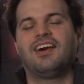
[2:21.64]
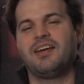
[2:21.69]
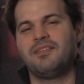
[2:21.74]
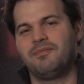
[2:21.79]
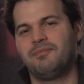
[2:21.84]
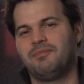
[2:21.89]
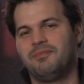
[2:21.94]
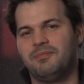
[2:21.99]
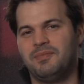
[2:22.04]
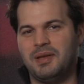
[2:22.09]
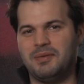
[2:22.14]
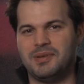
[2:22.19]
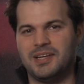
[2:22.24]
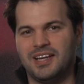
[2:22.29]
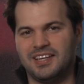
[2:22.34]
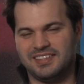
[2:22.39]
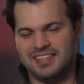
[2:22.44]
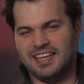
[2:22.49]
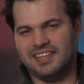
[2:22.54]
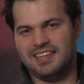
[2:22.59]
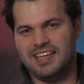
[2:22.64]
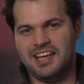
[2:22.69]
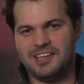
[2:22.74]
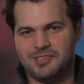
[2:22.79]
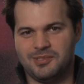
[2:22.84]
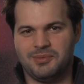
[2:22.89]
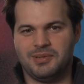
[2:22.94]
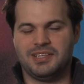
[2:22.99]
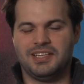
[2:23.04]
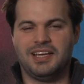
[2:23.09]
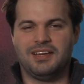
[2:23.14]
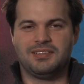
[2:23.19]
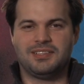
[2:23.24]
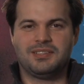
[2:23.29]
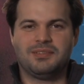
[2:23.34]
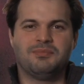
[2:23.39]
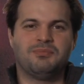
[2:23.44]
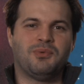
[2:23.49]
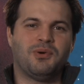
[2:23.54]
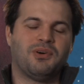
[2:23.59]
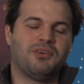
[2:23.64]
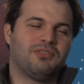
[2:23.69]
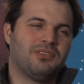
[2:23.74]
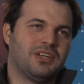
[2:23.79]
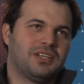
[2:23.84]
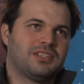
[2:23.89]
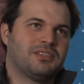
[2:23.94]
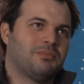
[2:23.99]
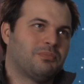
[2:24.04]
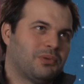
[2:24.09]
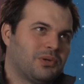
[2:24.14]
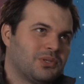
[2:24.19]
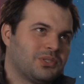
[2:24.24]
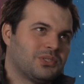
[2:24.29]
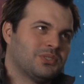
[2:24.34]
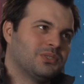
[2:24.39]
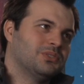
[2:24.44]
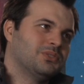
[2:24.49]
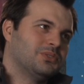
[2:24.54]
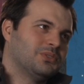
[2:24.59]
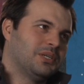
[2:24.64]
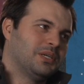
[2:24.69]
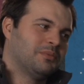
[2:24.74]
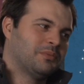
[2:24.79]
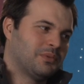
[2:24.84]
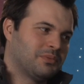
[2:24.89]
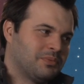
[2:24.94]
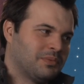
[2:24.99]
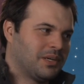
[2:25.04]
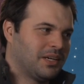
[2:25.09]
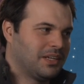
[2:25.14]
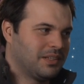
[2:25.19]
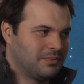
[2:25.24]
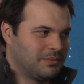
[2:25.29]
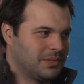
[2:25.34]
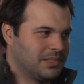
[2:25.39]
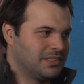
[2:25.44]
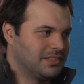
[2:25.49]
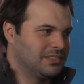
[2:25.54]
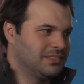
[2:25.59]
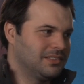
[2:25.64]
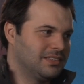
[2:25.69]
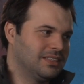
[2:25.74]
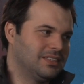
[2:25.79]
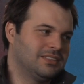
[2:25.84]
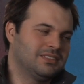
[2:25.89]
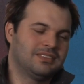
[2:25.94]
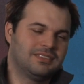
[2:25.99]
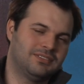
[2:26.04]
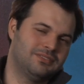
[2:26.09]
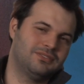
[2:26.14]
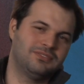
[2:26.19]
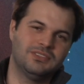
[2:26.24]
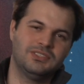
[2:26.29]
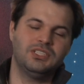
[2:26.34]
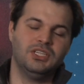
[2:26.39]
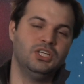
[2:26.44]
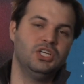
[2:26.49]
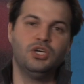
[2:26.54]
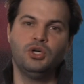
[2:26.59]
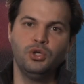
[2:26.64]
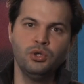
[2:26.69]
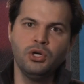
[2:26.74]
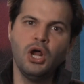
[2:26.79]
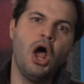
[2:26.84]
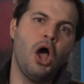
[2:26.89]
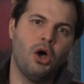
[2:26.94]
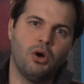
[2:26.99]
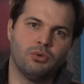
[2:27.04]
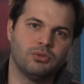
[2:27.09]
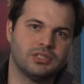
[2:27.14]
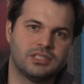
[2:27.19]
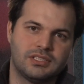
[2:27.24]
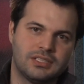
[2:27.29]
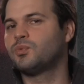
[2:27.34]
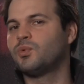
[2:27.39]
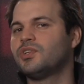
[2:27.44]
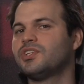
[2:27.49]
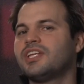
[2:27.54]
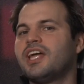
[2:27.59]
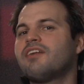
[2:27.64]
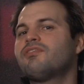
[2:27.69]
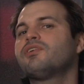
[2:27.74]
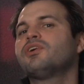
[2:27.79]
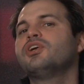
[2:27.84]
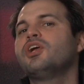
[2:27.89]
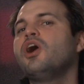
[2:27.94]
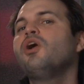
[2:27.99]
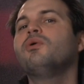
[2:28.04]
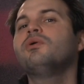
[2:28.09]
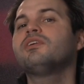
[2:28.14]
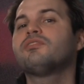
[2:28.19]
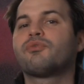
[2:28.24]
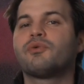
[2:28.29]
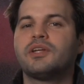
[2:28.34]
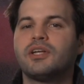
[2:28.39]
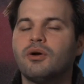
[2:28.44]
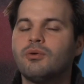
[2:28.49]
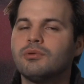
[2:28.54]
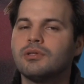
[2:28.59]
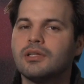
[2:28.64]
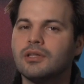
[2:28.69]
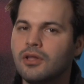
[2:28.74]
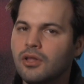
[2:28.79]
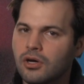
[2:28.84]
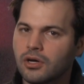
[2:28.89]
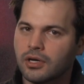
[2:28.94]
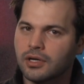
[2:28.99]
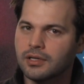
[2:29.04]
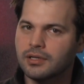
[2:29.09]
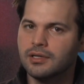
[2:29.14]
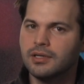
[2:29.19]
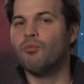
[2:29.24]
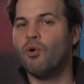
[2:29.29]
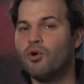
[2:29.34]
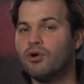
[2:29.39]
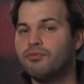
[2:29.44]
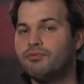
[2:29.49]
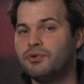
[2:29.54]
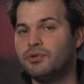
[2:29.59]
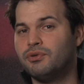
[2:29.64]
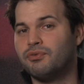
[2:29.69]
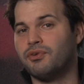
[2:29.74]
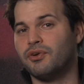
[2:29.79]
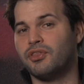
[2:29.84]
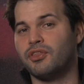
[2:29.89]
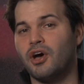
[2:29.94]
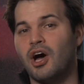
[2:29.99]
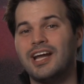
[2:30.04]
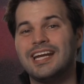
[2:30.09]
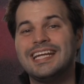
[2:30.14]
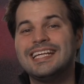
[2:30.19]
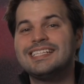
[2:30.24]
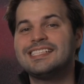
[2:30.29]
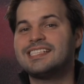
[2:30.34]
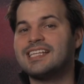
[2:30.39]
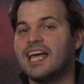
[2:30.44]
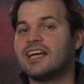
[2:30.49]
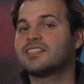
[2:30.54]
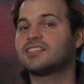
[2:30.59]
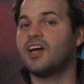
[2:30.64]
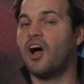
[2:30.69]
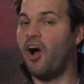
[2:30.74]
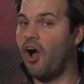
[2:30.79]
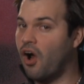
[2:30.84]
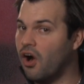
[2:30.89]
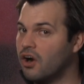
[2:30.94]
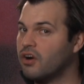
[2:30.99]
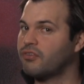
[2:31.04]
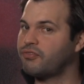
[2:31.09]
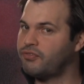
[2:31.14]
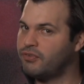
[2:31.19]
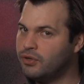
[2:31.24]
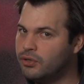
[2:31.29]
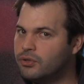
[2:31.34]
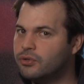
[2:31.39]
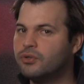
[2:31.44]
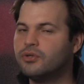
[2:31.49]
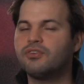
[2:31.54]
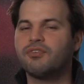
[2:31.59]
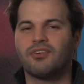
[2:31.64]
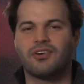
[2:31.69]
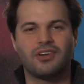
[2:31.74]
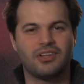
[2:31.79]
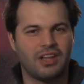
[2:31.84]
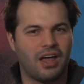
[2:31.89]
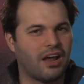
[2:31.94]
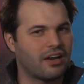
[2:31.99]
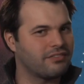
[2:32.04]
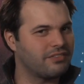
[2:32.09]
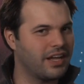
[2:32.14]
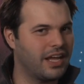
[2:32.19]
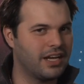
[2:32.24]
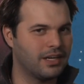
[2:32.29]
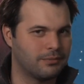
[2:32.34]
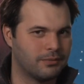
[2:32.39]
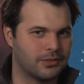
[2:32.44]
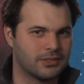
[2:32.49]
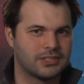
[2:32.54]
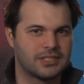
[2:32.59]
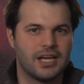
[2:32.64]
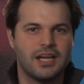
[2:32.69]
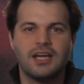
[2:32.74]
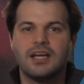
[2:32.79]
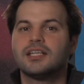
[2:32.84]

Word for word: All right, maybe not that last one. That's more of like a personal dream of mine, but you know, you know who knows? We'll never know if we don't look. More food for thought, insects are food for a lot of animals.